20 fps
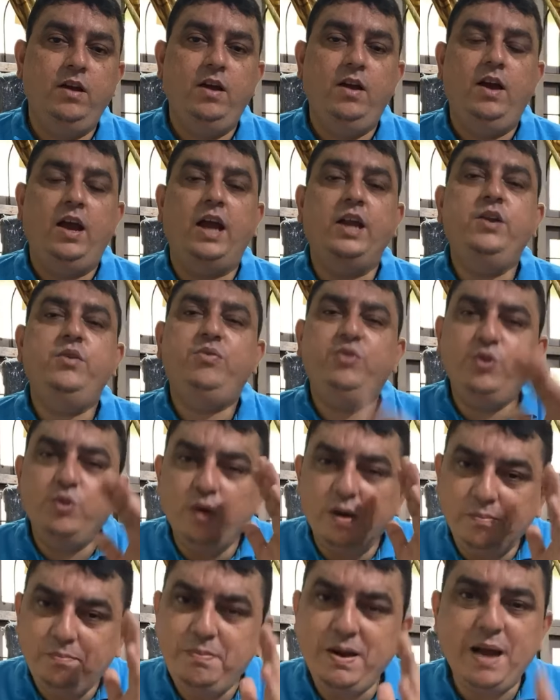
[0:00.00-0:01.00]
and if you
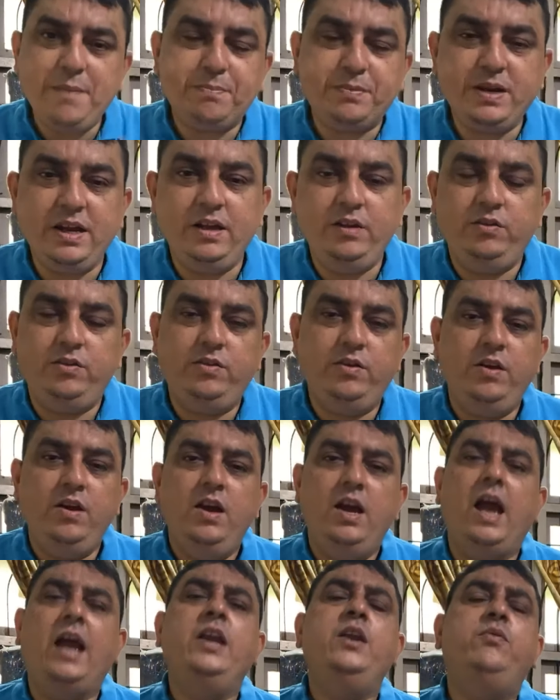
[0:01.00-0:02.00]
are baptized,
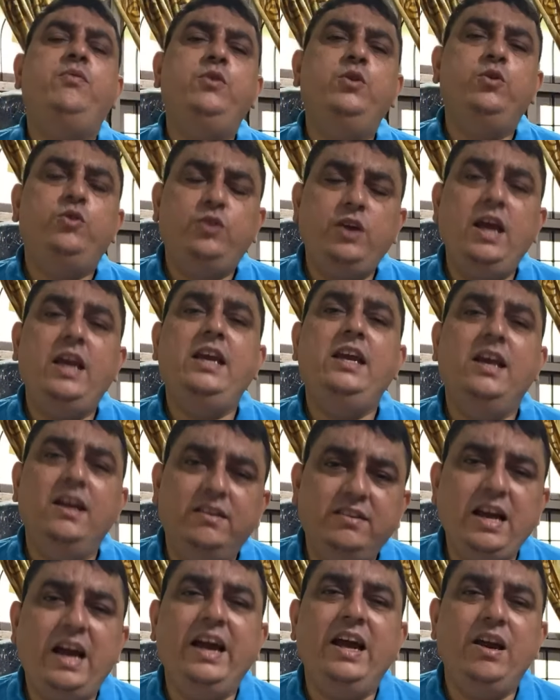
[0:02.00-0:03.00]
and if you say,
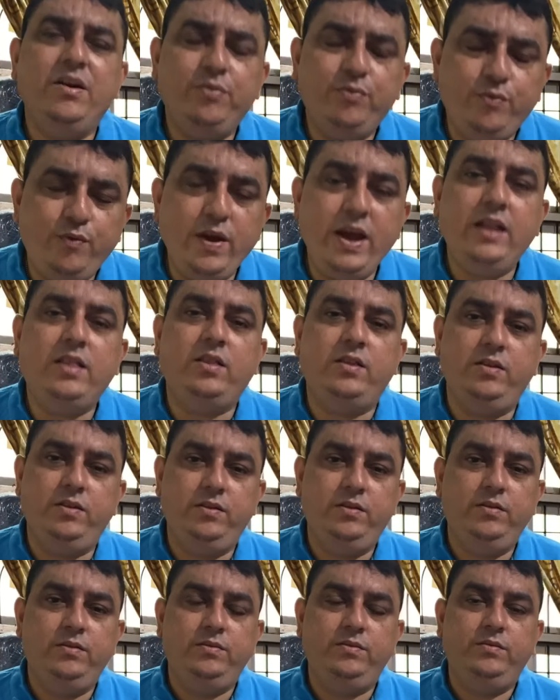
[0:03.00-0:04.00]
Yes, I have faith,
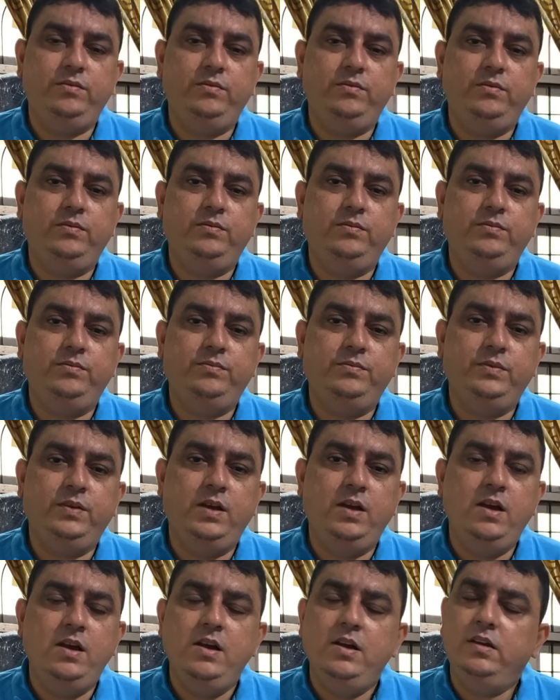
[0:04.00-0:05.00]

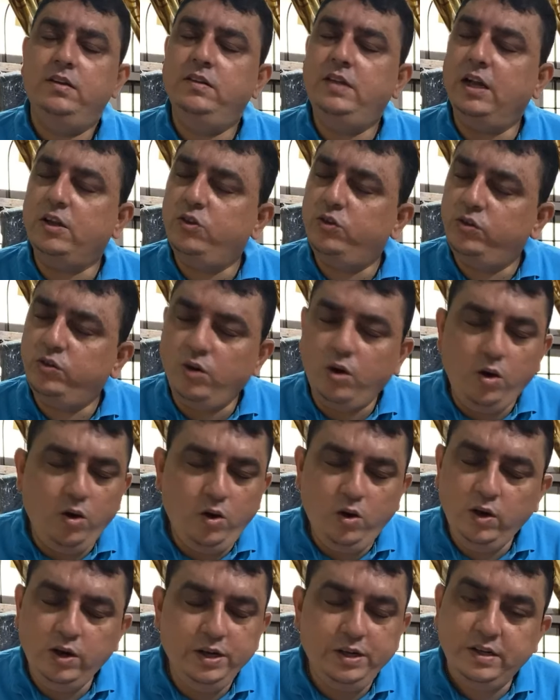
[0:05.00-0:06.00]
that's
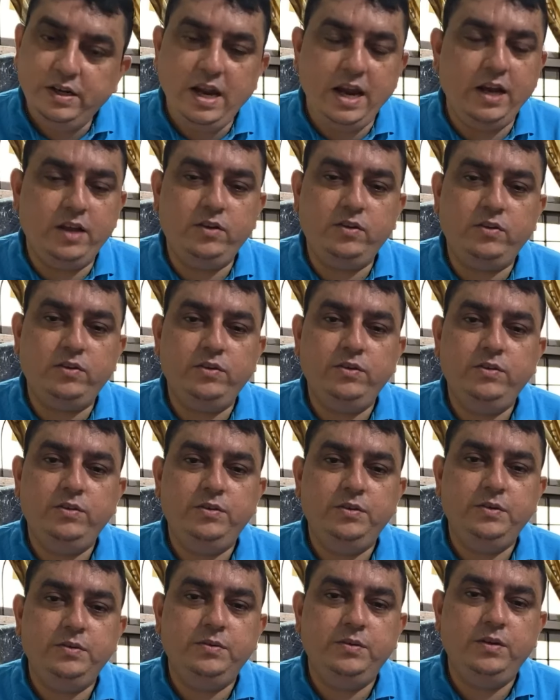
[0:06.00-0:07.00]
all it takes
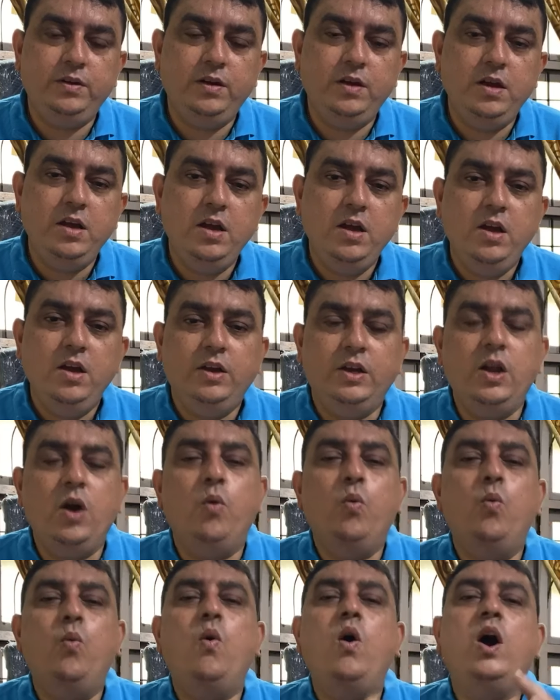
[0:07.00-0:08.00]
now,
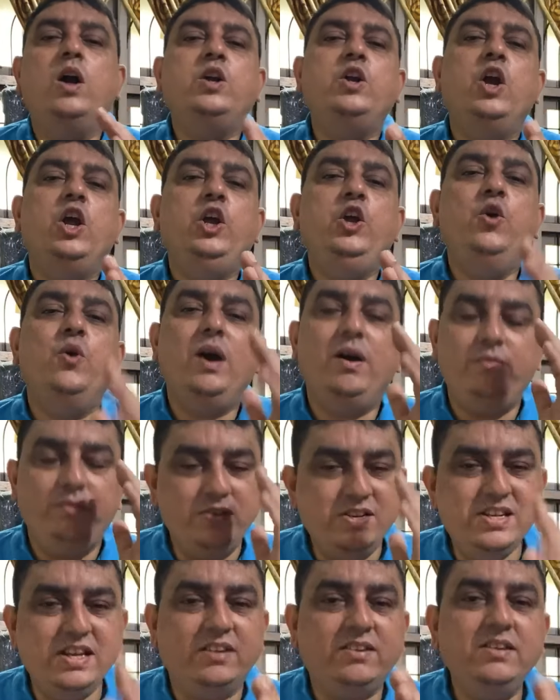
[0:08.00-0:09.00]
what you have
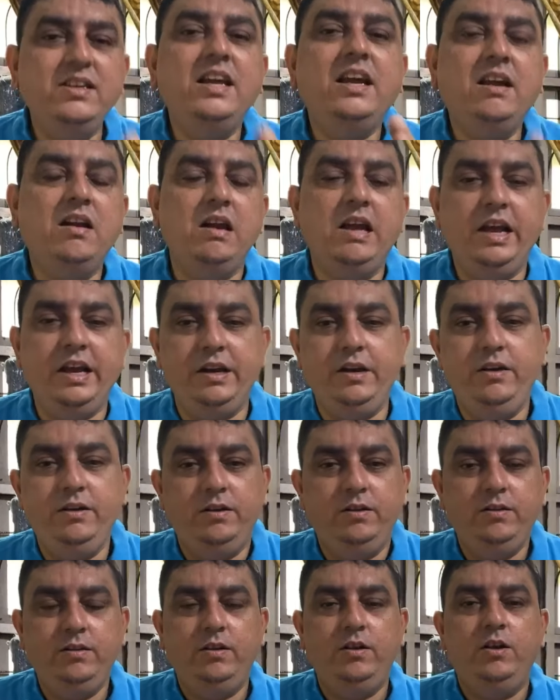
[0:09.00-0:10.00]
just declared,
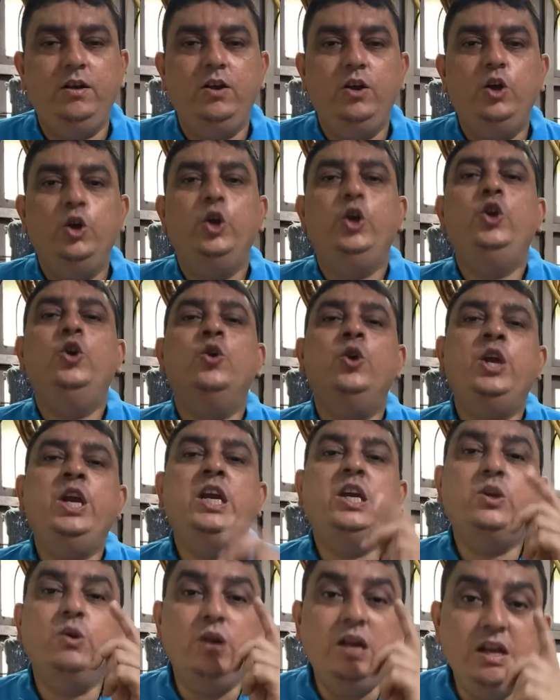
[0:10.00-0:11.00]
you
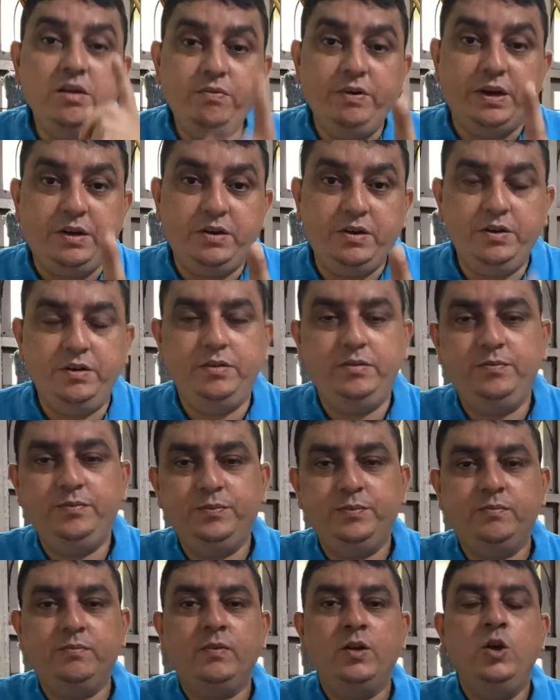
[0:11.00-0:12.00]
need to live it.
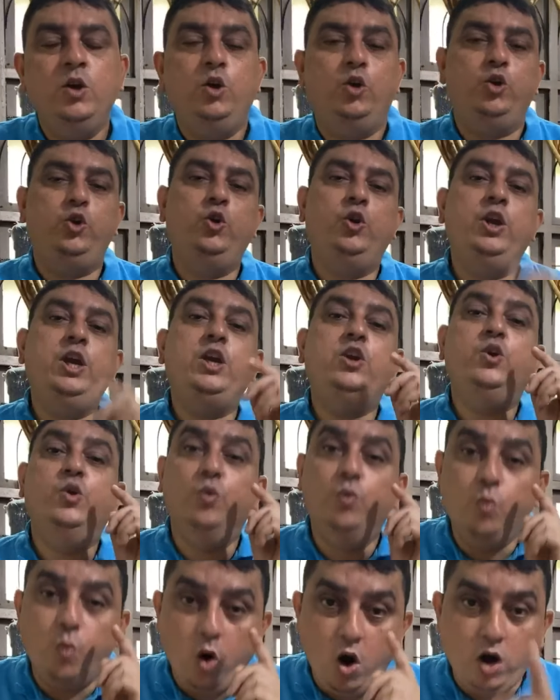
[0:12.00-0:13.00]
You need to
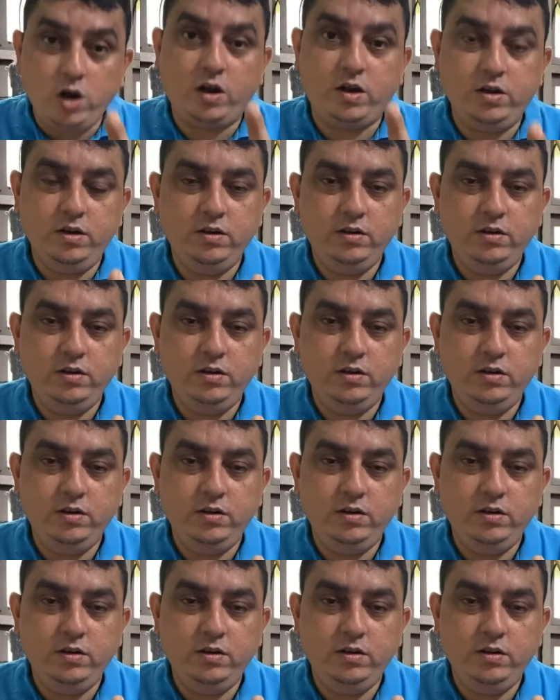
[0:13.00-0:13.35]
walk